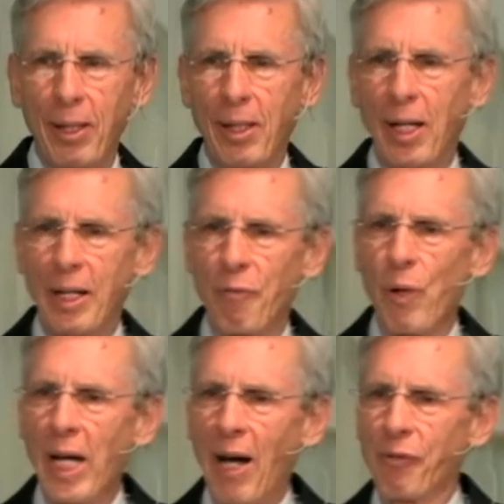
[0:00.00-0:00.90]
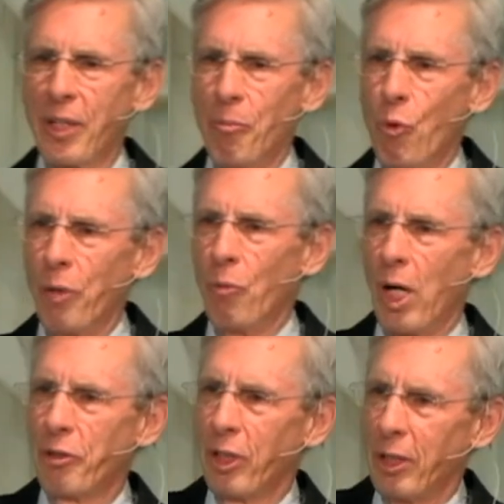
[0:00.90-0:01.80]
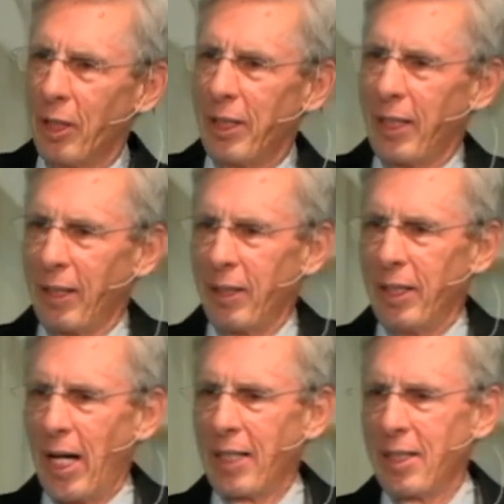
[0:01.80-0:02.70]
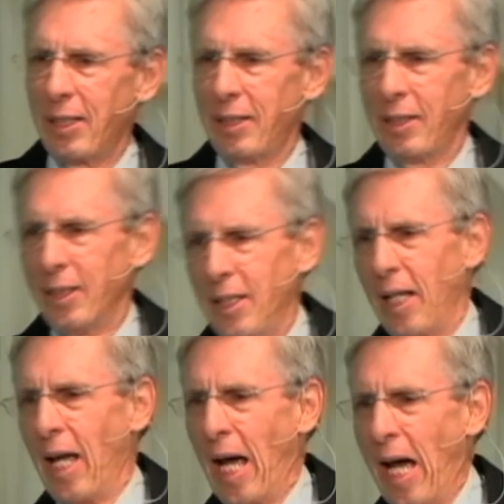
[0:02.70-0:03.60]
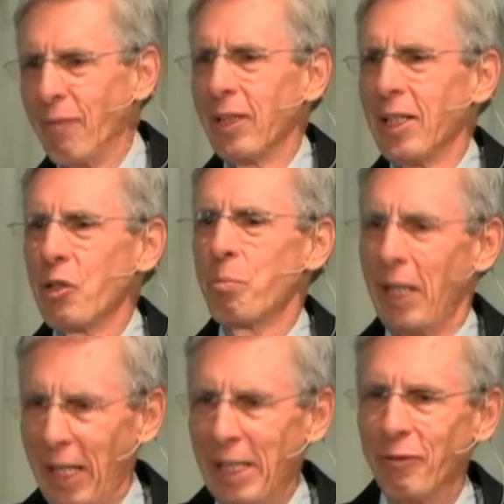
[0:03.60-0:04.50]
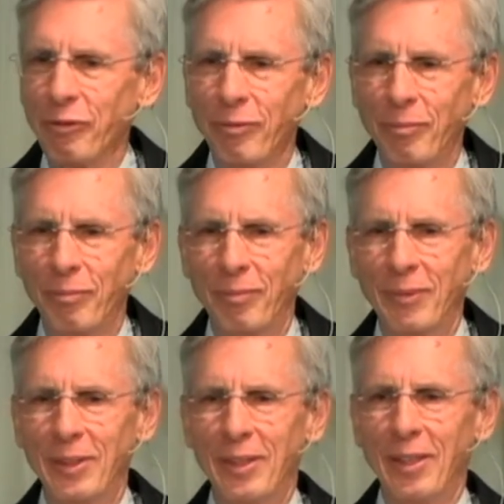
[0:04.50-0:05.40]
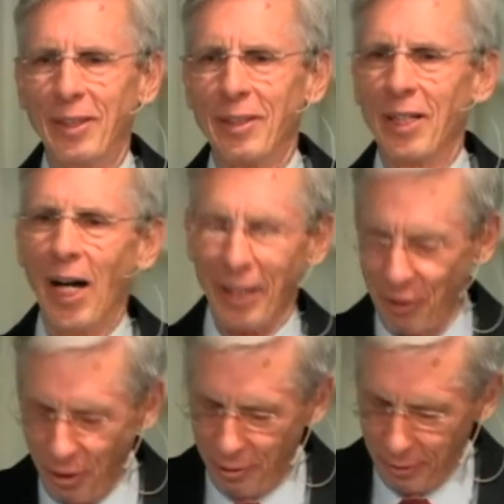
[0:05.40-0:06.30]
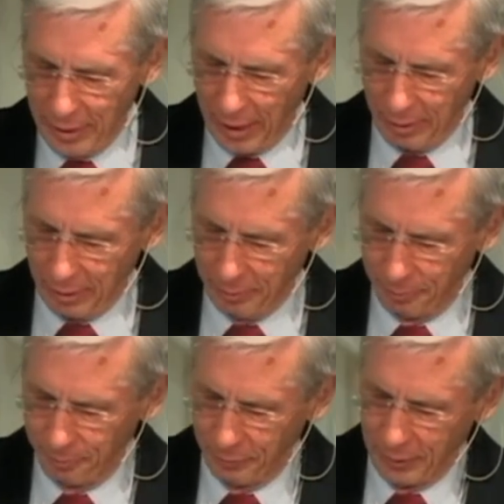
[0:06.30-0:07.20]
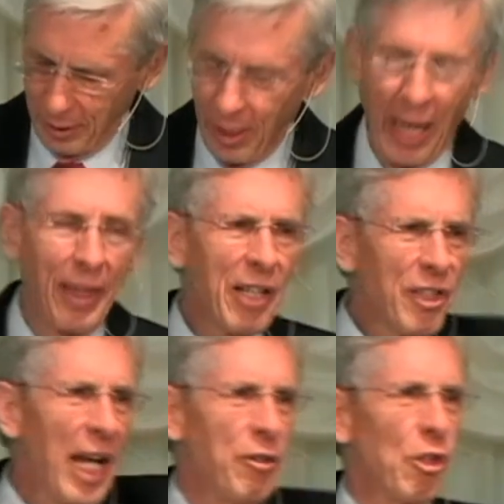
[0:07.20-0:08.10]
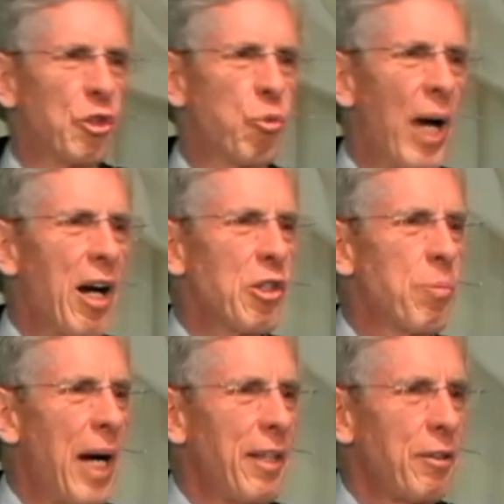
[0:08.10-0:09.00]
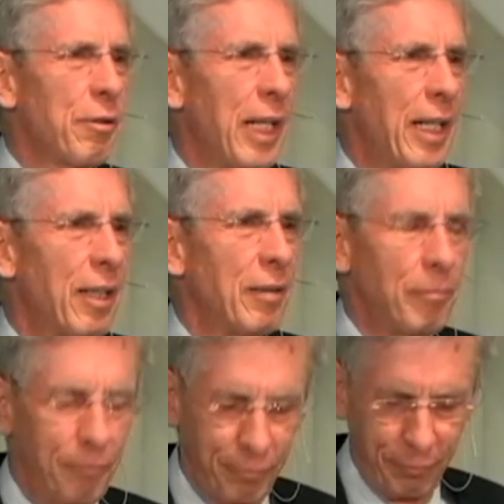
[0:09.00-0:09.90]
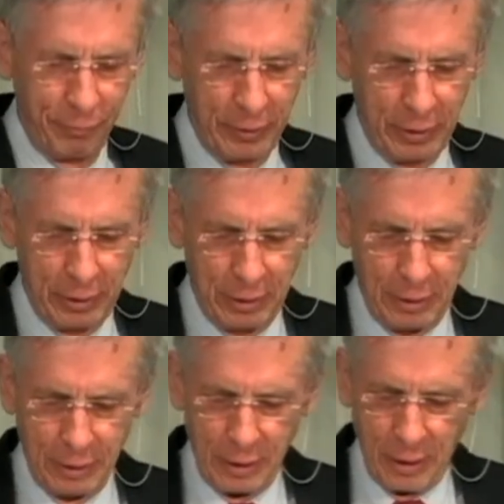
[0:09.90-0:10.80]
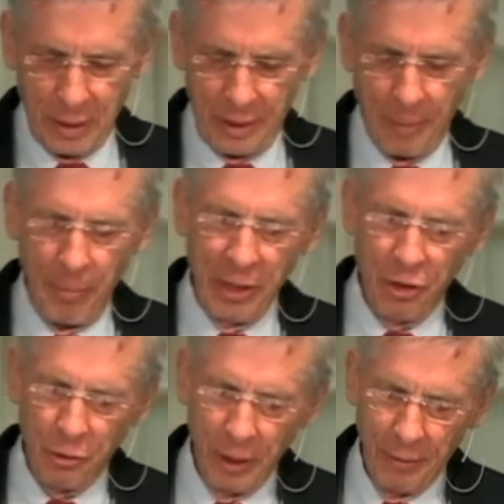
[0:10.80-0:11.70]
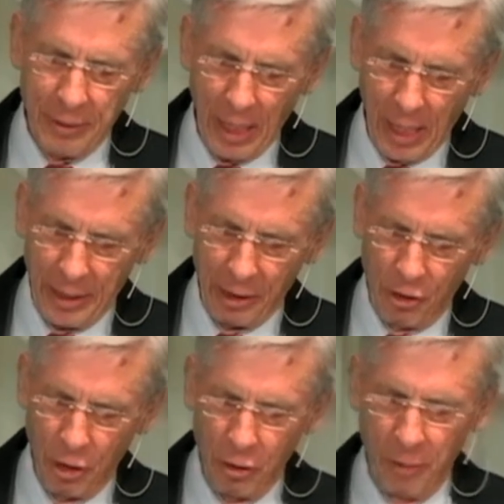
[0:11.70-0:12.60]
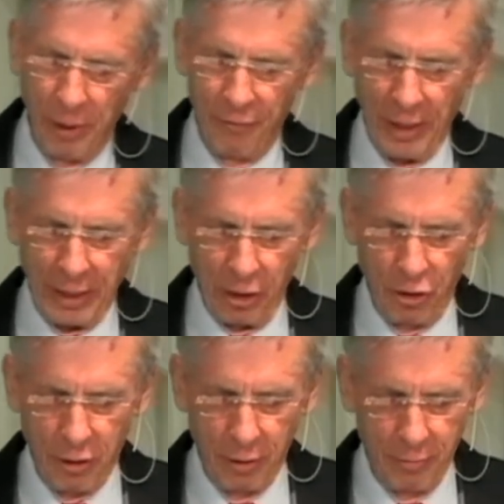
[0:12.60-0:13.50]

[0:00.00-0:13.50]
And if we have someone watching on the internet, Adventists believe God is the creator. And this angel swears by the creator that the mystery of God is soon to be finished.